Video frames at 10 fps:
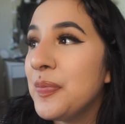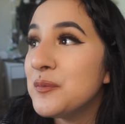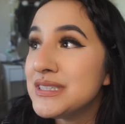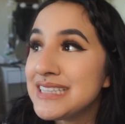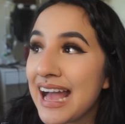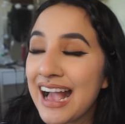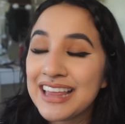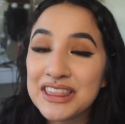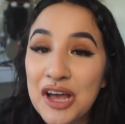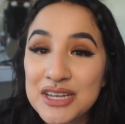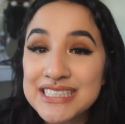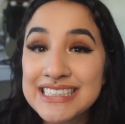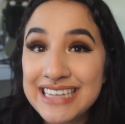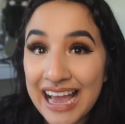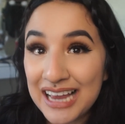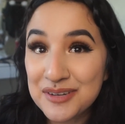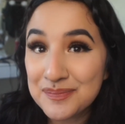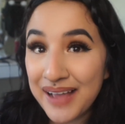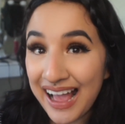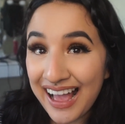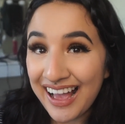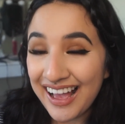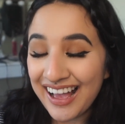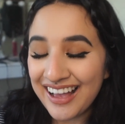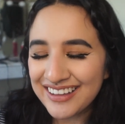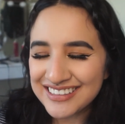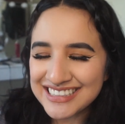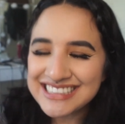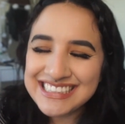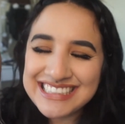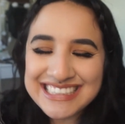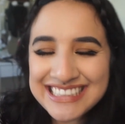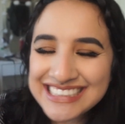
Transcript: was that I lost nine pounds.